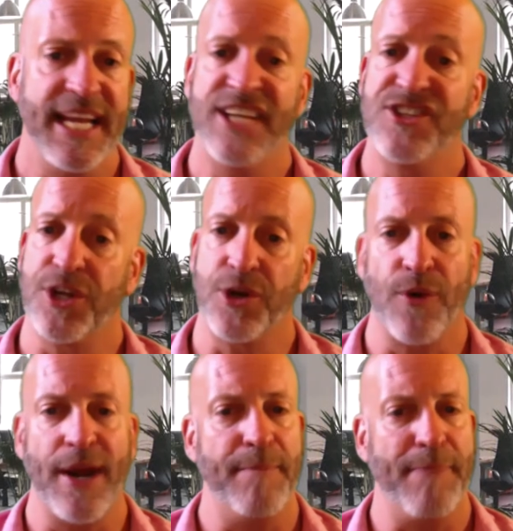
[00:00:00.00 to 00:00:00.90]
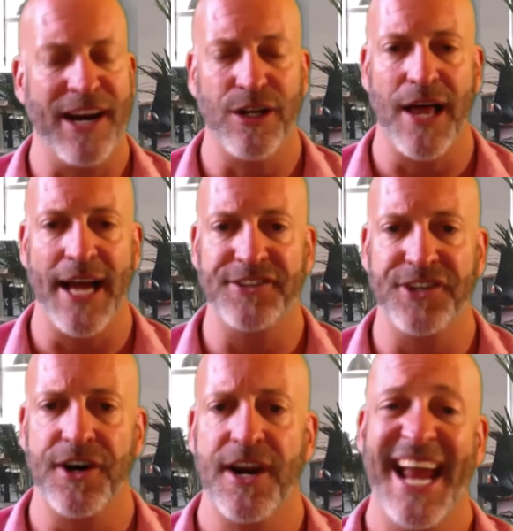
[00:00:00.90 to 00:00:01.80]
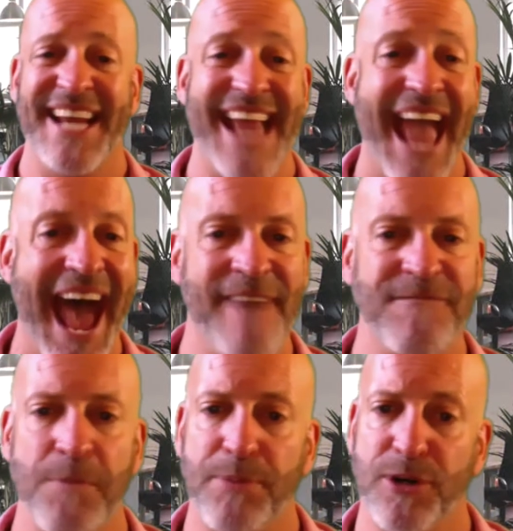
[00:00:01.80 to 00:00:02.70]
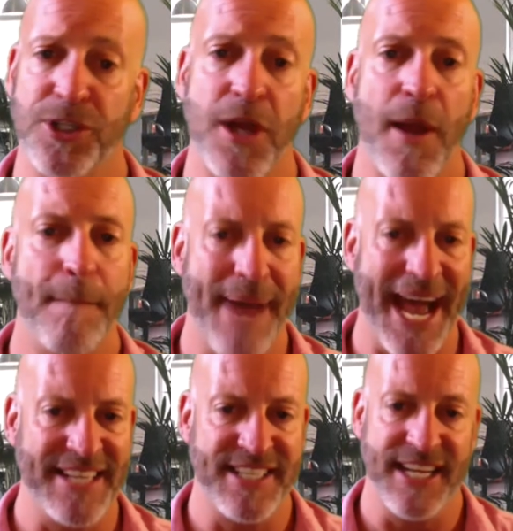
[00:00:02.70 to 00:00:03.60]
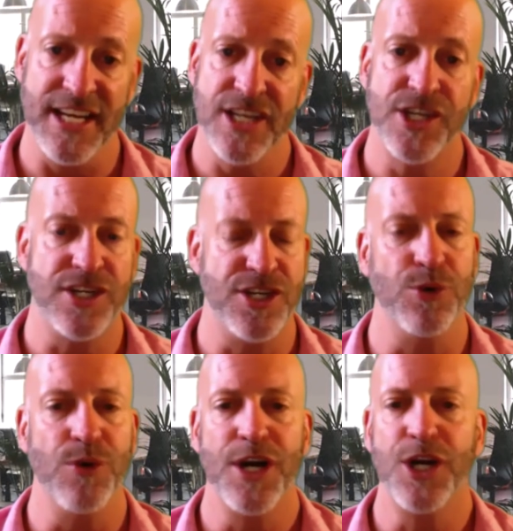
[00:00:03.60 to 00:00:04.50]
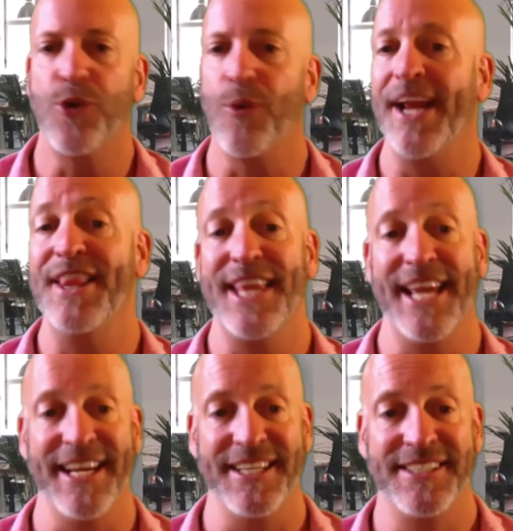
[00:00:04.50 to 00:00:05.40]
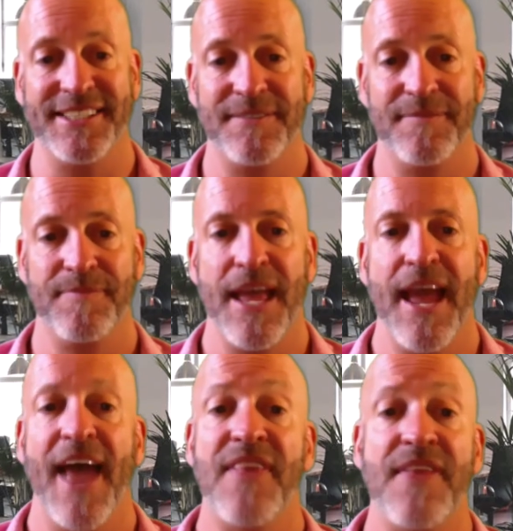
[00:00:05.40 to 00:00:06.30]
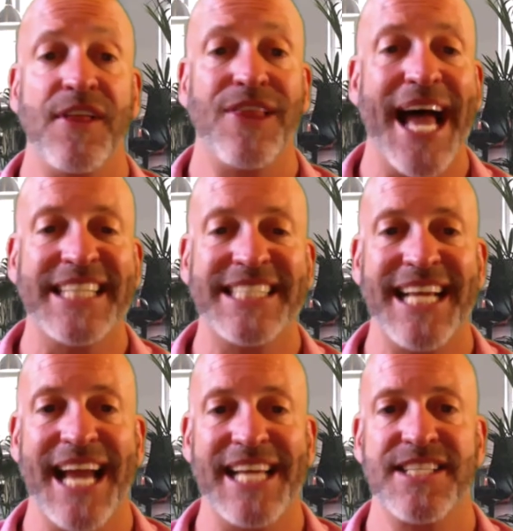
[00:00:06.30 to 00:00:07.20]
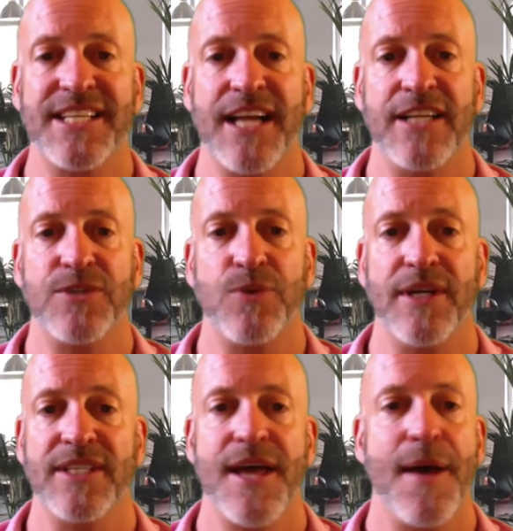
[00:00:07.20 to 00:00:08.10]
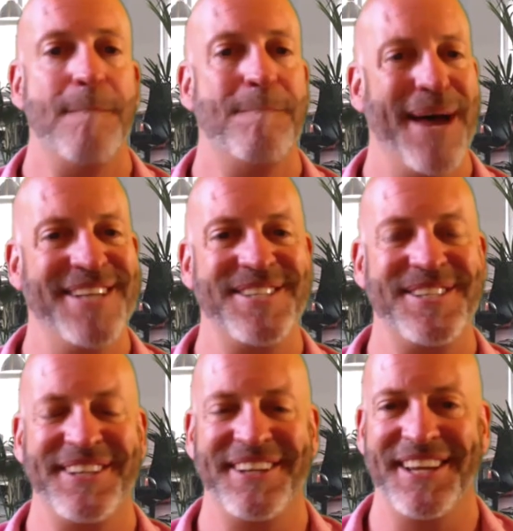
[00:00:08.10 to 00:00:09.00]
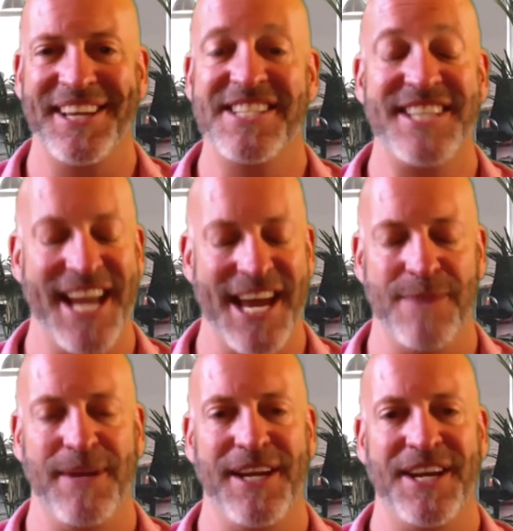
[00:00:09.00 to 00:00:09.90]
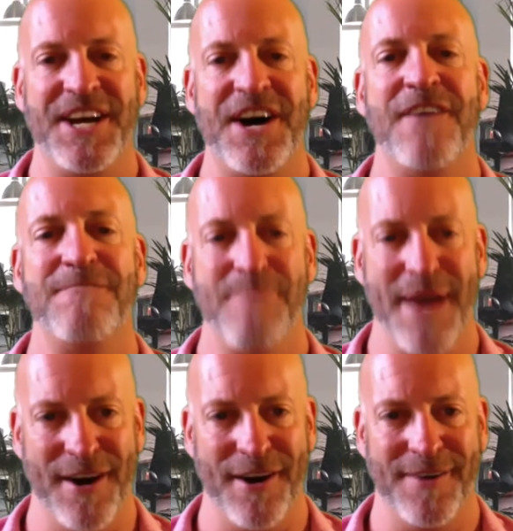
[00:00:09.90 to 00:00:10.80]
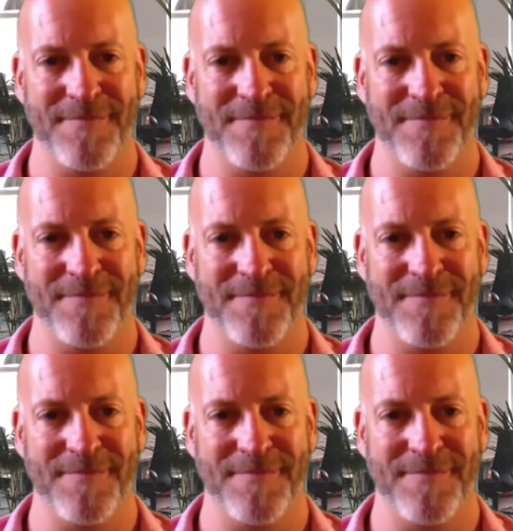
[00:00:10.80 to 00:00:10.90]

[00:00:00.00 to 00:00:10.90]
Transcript: is the great paralyzer, and you have to push past it to do great things. And then the last thing I discussed was best is the enemy of better.